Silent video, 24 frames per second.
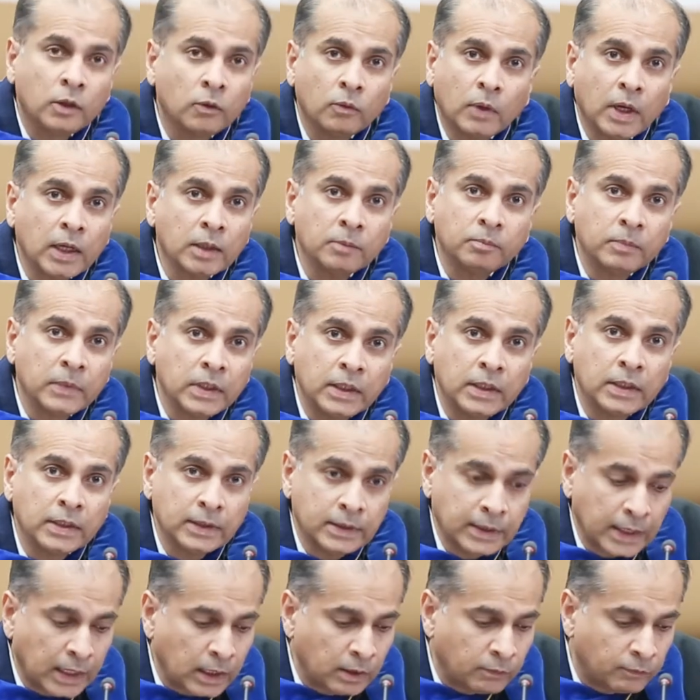you aren't
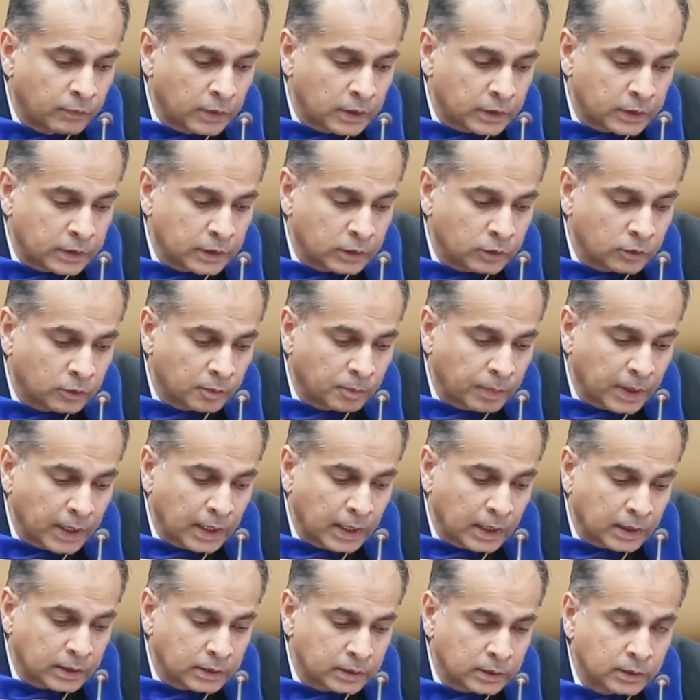merely delvers into the
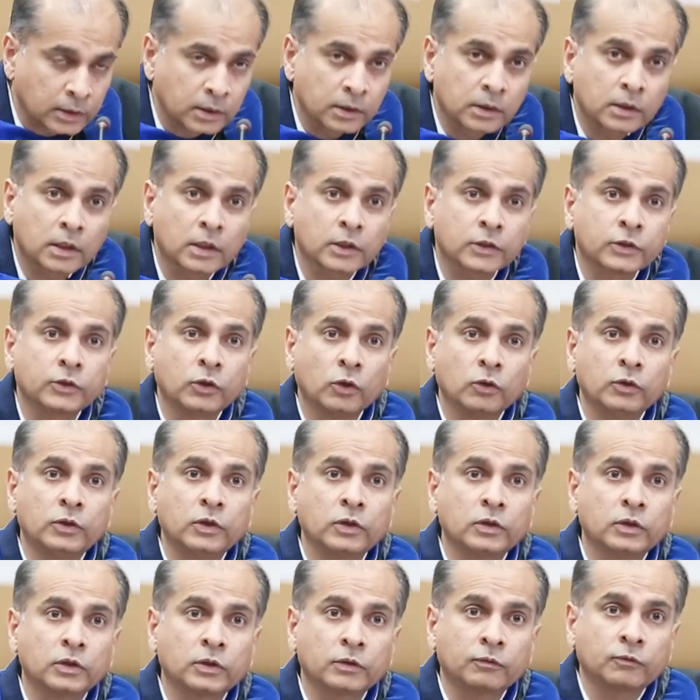past,
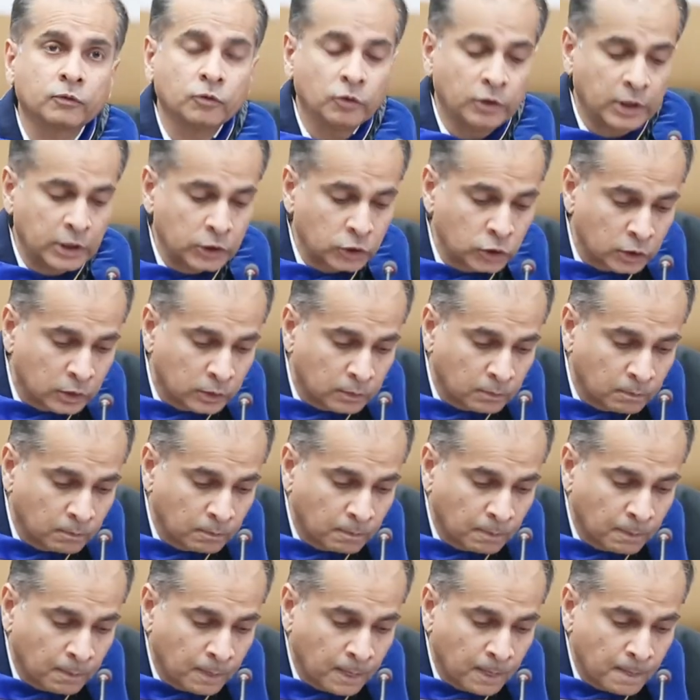custodians of tradition.
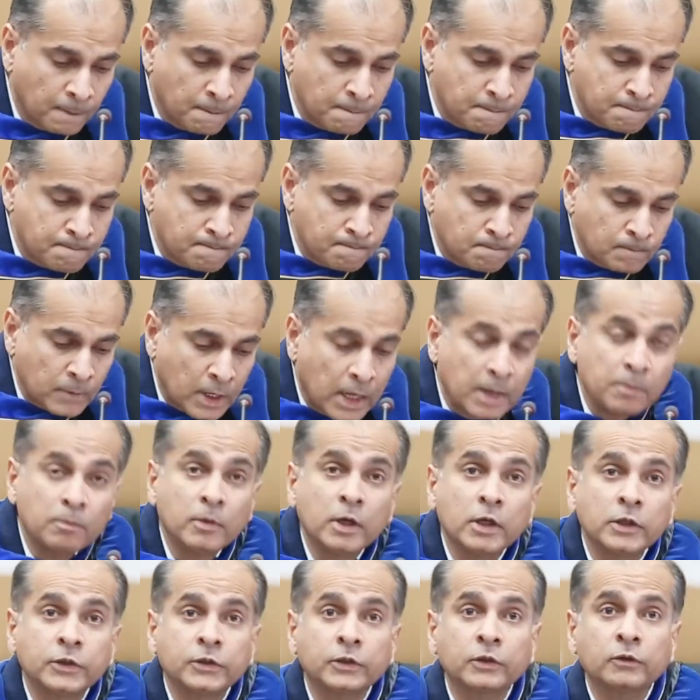
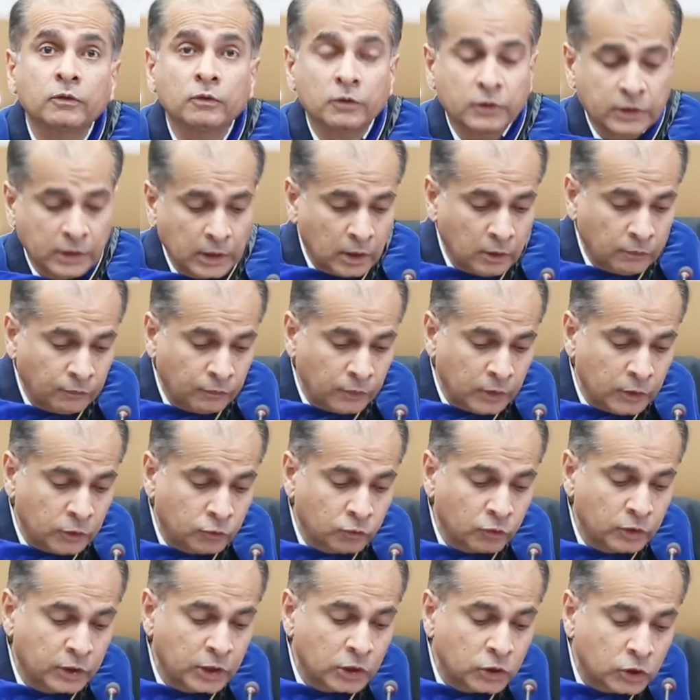Immersing yourself in
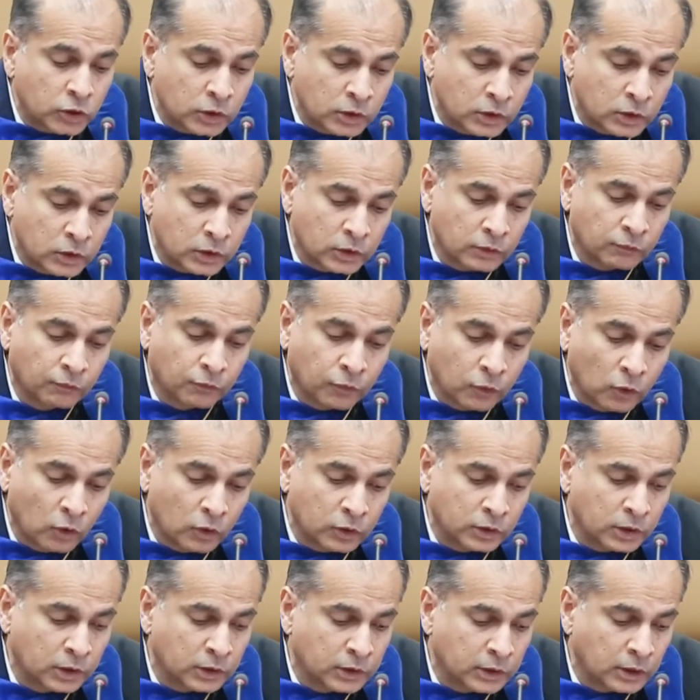traditions of
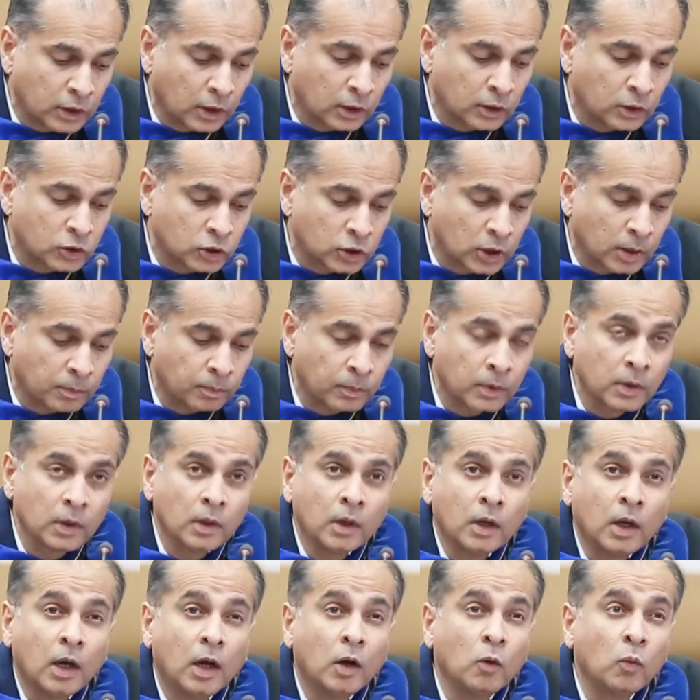thought and scholarship
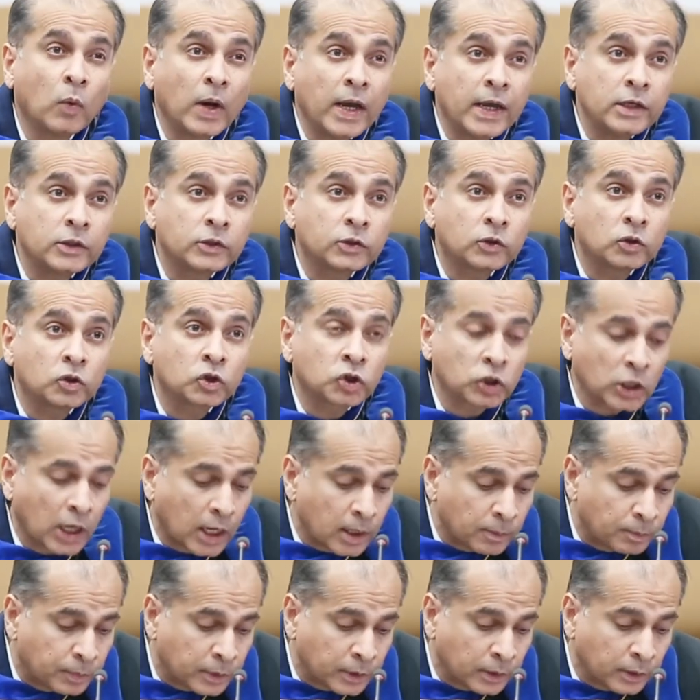are ways to
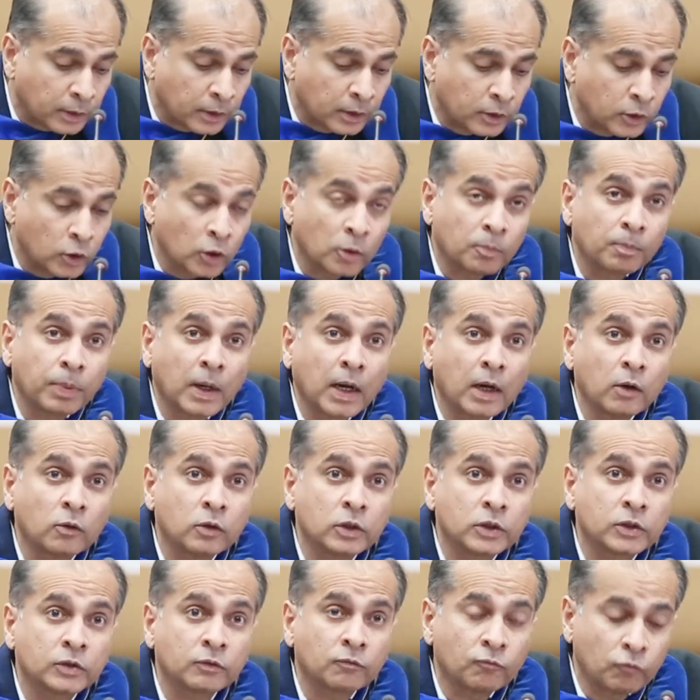sharpen your
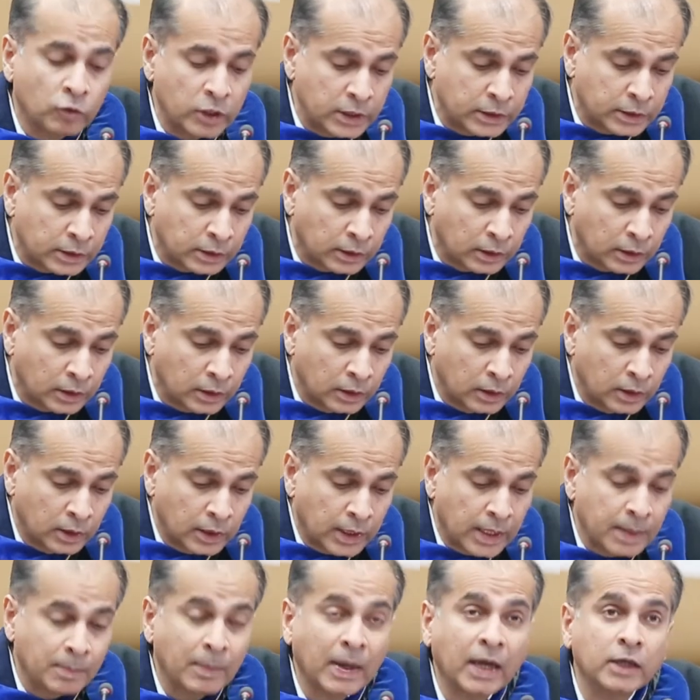powers of reason,
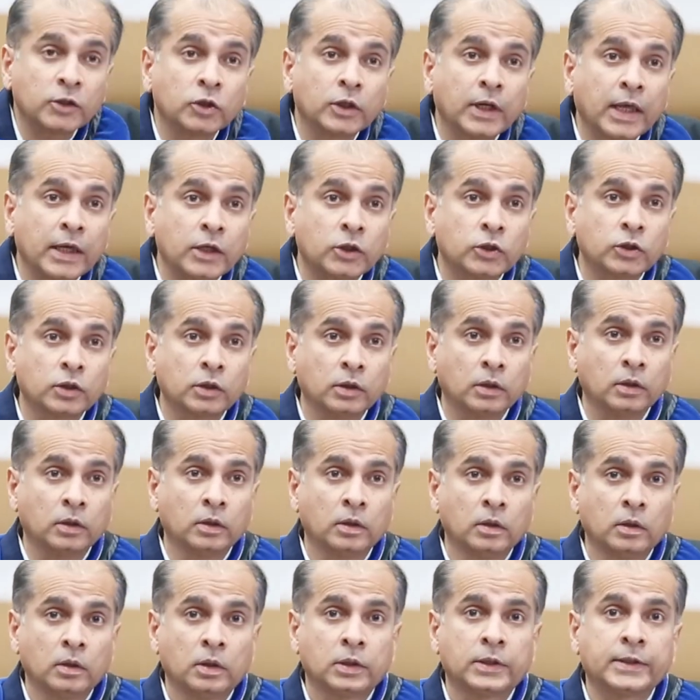imagination,
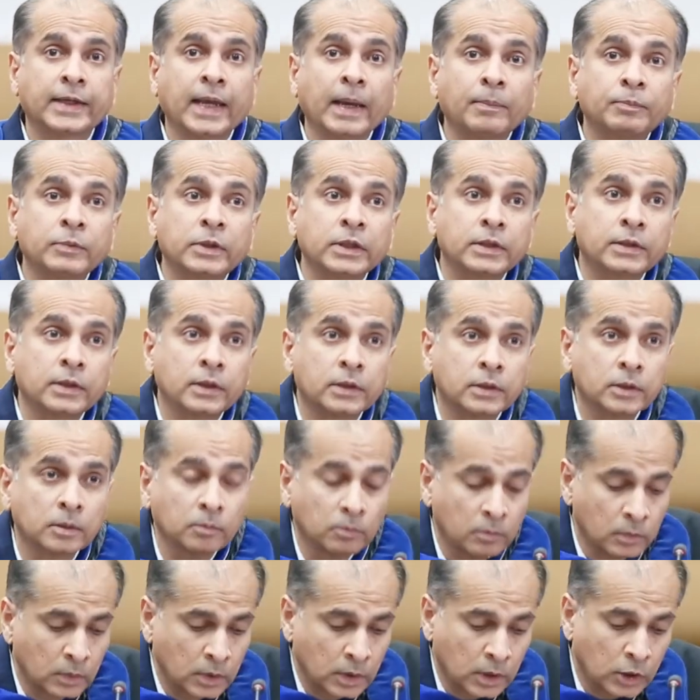
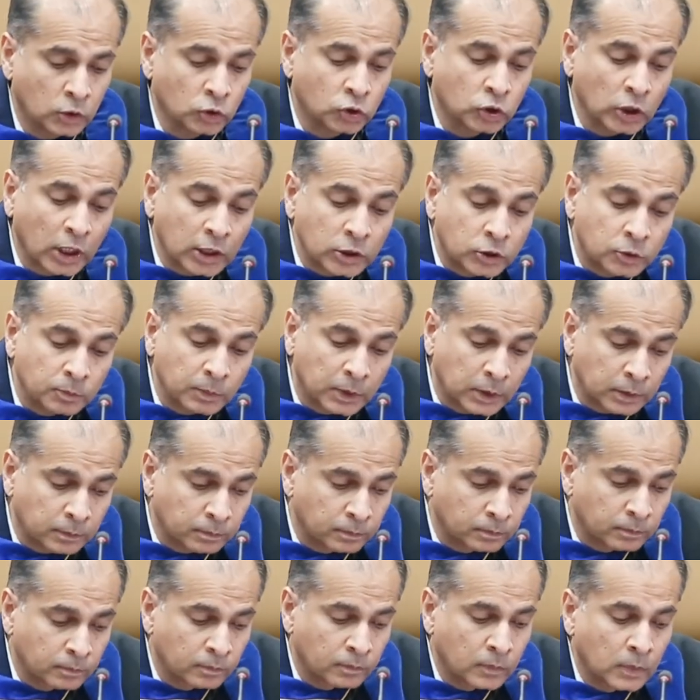skepticism, and judgment,
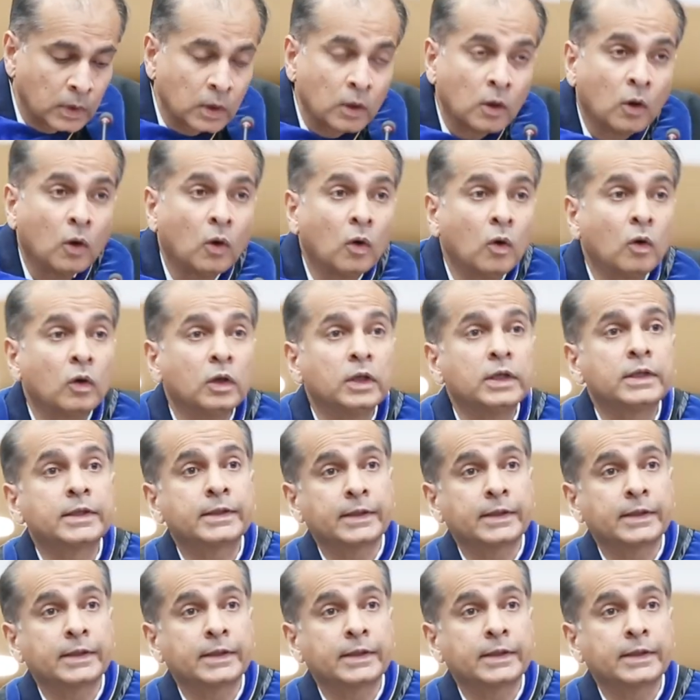all